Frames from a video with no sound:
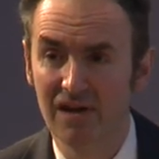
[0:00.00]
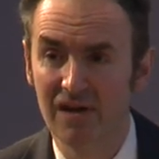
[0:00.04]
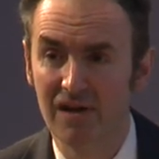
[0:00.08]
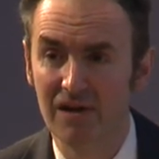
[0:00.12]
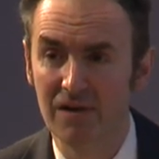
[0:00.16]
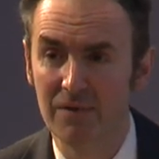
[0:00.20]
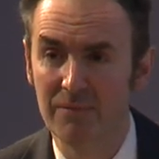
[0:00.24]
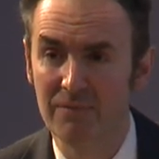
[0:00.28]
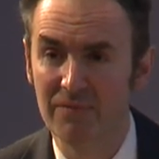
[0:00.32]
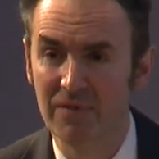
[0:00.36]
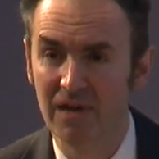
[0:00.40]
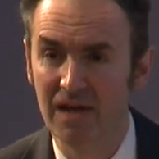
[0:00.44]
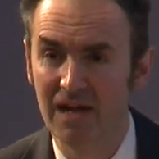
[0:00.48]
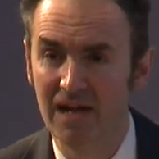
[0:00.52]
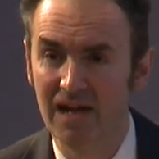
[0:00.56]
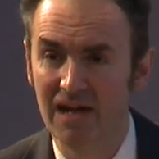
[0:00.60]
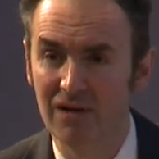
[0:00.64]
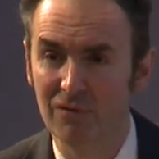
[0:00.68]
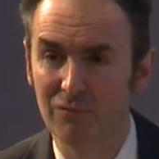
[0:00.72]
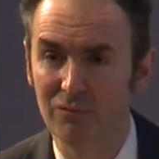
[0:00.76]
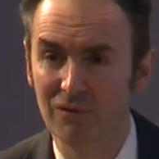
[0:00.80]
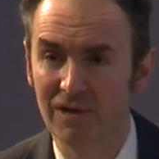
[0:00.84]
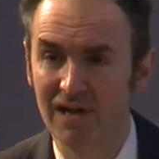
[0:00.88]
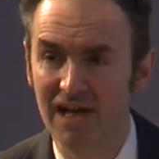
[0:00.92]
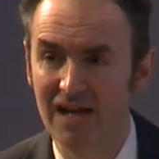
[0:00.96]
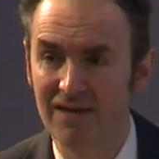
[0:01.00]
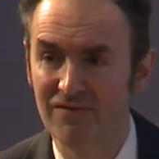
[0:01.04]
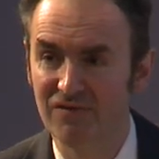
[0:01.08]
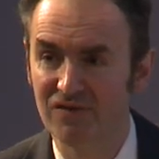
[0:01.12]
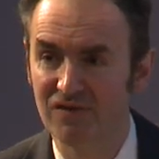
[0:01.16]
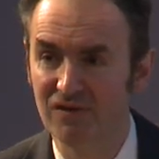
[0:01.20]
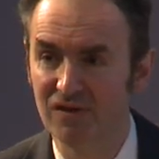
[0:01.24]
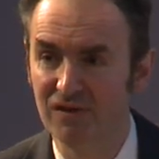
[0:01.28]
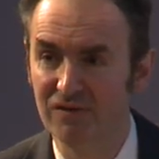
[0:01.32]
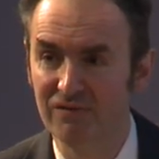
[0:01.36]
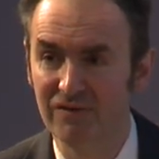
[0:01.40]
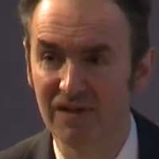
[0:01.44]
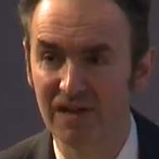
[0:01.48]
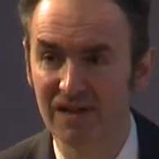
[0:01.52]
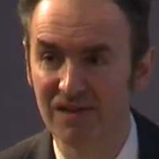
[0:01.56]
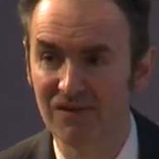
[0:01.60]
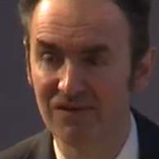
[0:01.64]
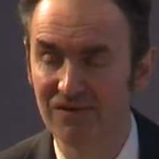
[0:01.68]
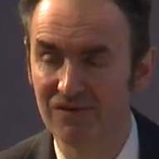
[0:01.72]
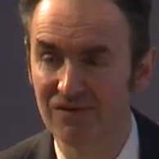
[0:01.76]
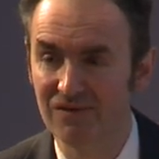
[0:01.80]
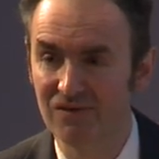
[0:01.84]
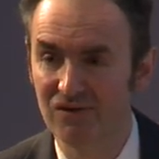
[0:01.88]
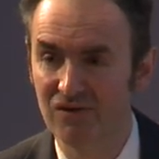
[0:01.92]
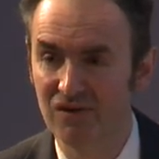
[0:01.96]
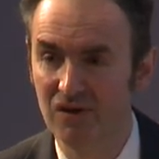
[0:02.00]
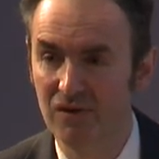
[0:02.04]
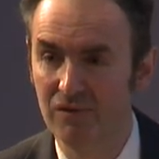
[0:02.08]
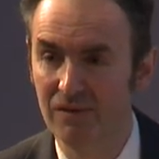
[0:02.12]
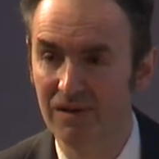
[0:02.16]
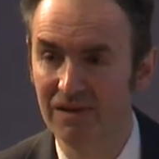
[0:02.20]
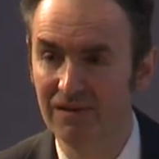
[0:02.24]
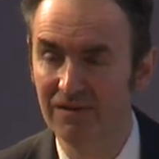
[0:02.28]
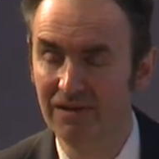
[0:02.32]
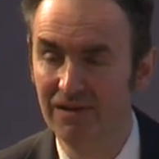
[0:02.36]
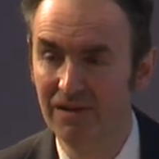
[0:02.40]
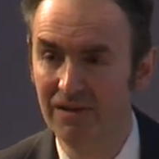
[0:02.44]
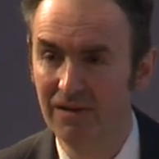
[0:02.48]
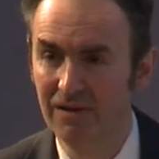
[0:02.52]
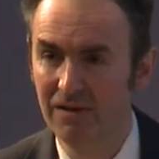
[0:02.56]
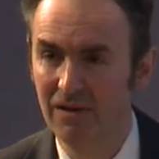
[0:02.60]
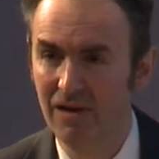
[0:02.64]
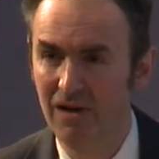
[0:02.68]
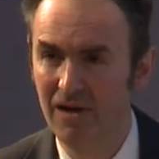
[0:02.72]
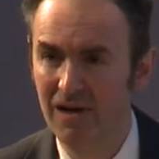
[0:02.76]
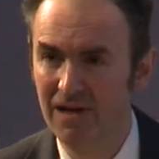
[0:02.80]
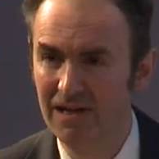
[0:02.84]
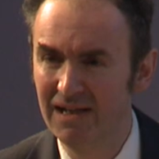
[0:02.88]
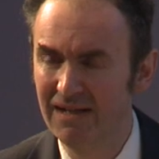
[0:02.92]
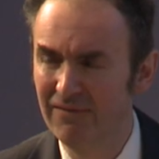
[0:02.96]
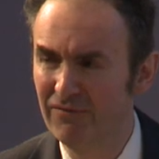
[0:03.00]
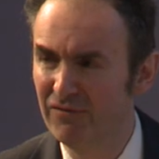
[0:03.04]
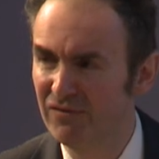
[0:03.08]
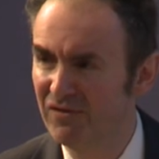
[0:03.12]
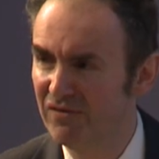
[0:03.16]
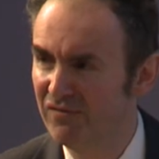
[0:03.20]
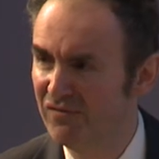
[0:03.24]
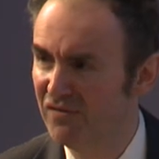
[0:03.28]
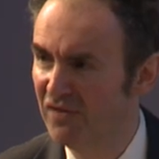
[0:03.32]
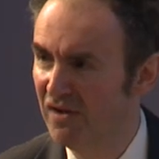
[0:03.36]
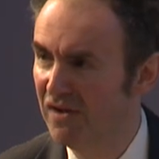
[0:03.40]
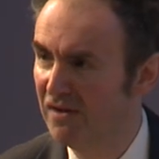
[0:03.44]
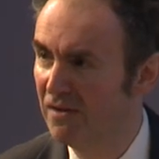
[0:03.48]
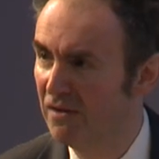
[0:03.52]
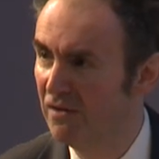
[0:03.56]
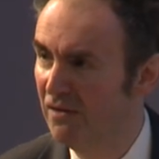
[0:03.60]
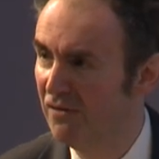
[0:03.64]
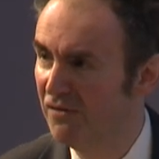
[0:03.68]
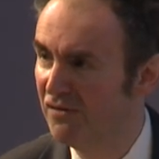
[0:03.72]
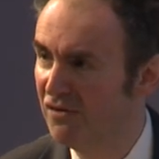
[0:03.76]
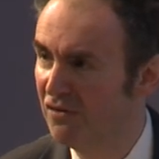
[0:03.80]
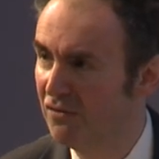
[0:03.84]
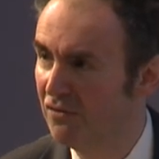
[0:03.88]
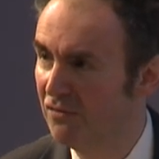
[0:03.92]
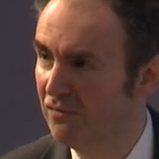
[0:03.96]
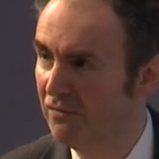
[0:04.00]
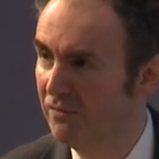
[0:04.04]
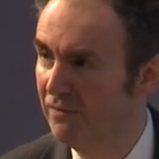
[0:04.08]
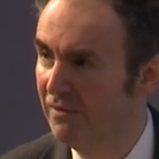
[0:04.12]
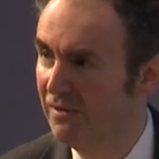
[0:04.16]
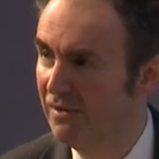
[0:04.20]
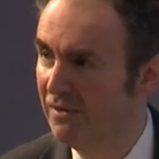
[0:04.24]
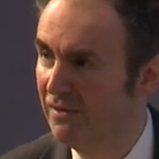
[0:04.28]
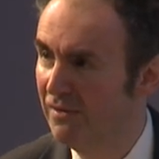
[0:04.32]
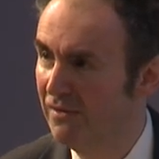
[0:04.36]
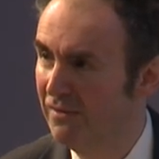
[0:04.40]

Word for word: And we have surveys showing high levels of psychological,